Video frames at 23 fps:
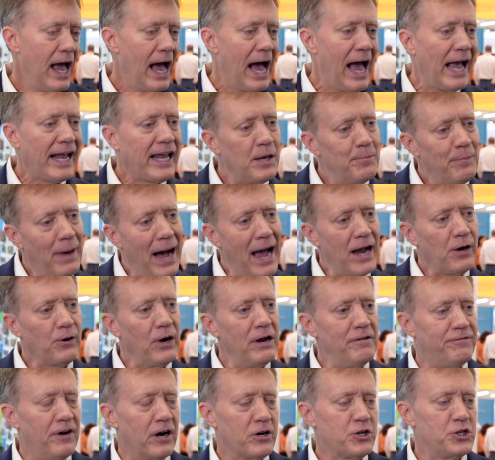I can
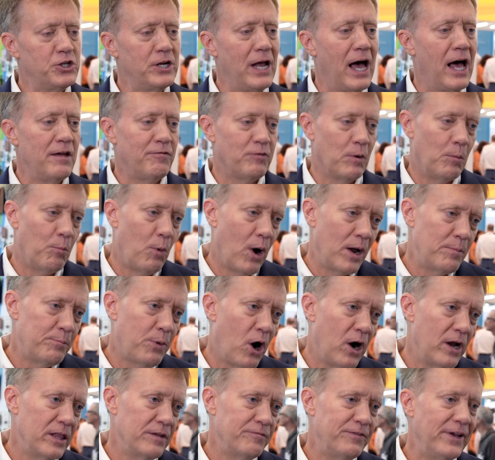migrate functionality from one
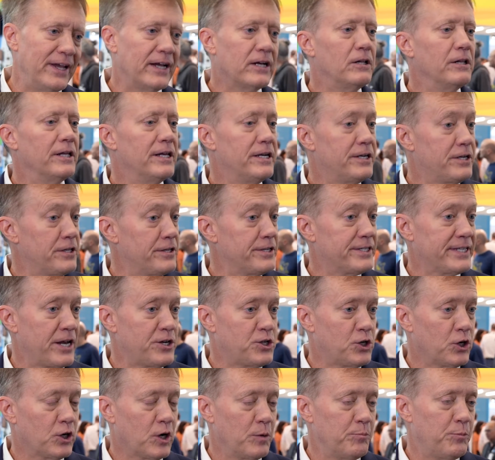part of the vehicle into the
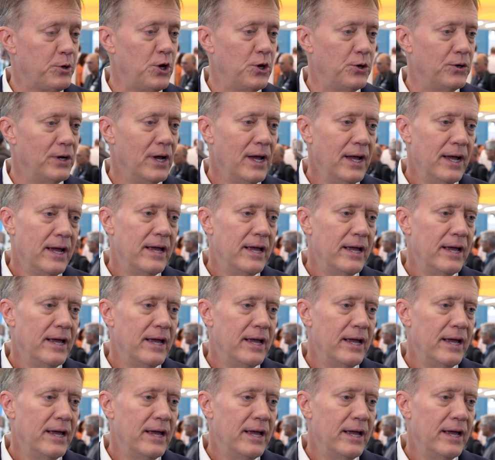central compute.